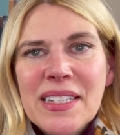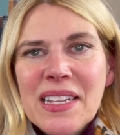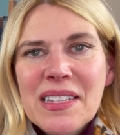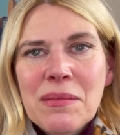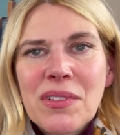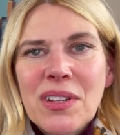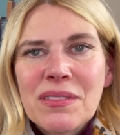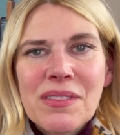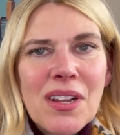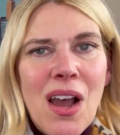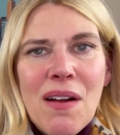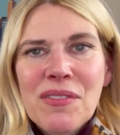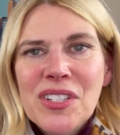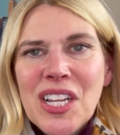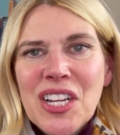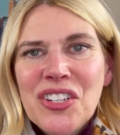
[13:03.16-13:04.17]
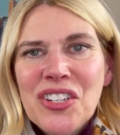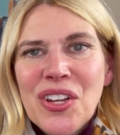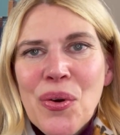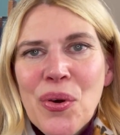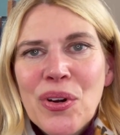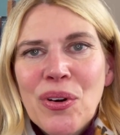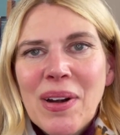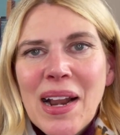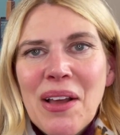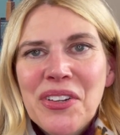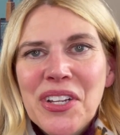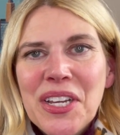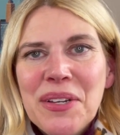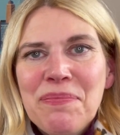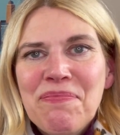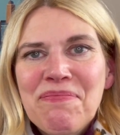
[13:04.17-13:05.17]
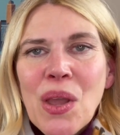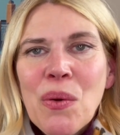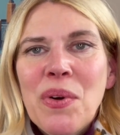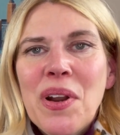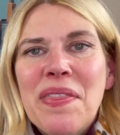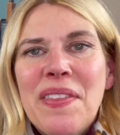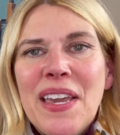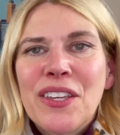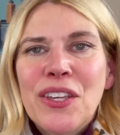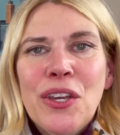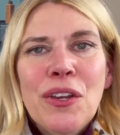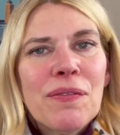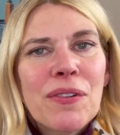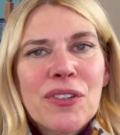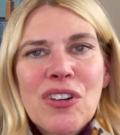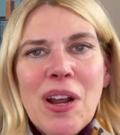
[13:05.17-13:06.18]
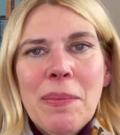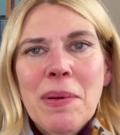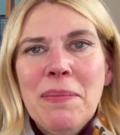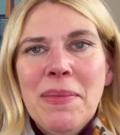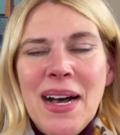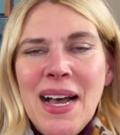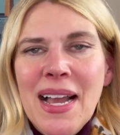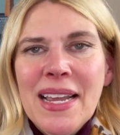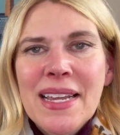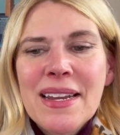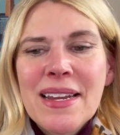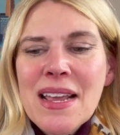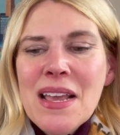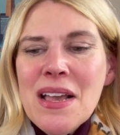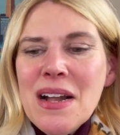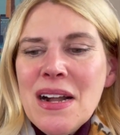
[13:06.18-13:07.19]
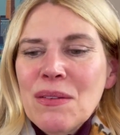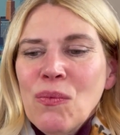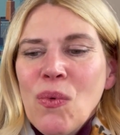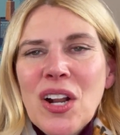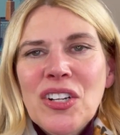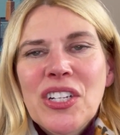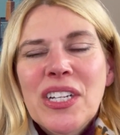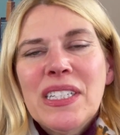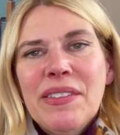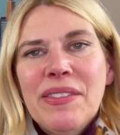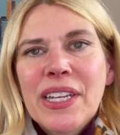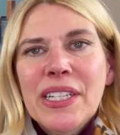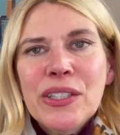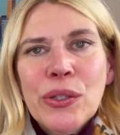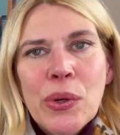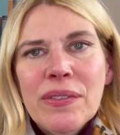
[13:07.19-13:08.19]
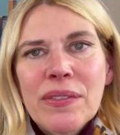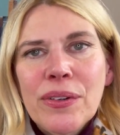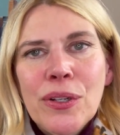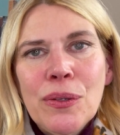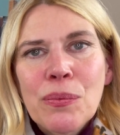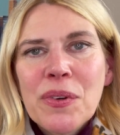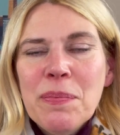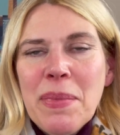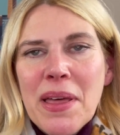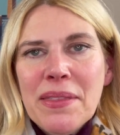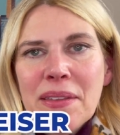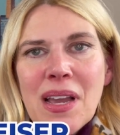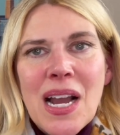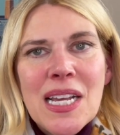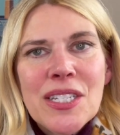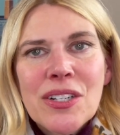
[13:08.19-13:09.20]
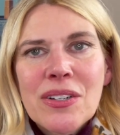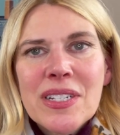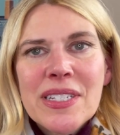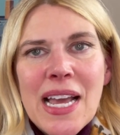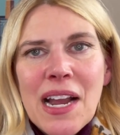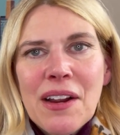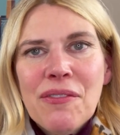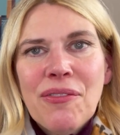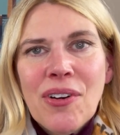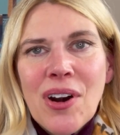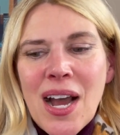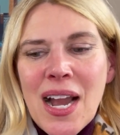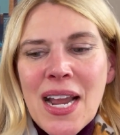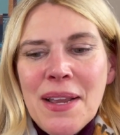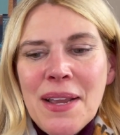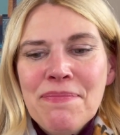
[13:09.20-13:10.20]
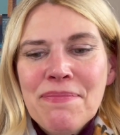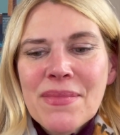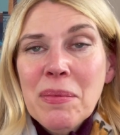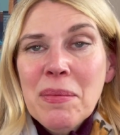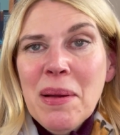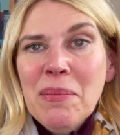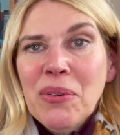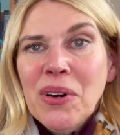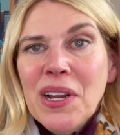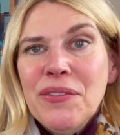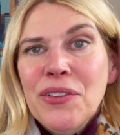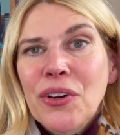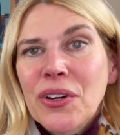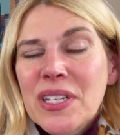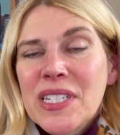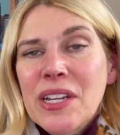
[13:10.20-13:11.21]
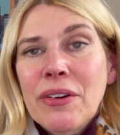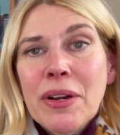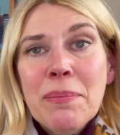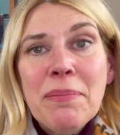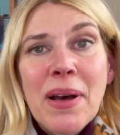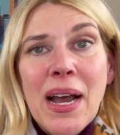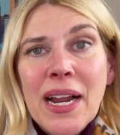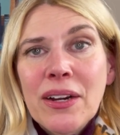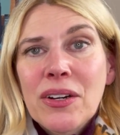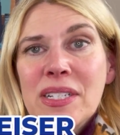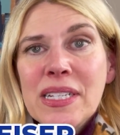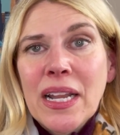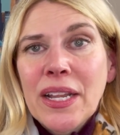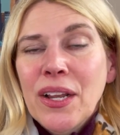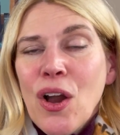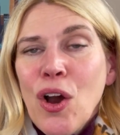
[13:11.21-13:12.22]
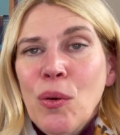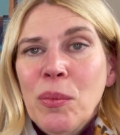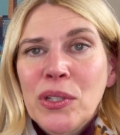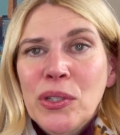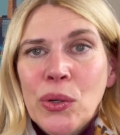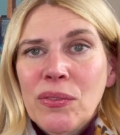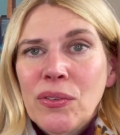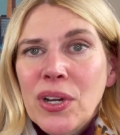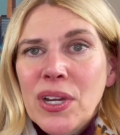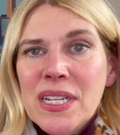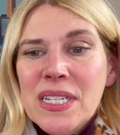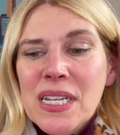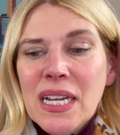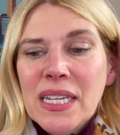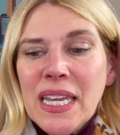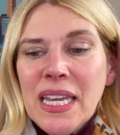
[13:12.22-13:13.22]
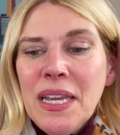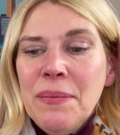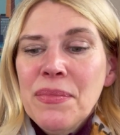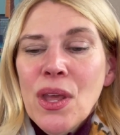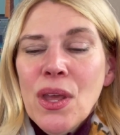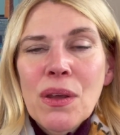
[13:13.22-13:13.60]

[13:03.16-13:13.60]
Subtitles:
get some conversation going around it. I want to thank you for dropping by and watching Living in Louisville with Beth Geiser and Zach Fry. Remember, if you're considering buying or selling a home in Louisville, Kentucky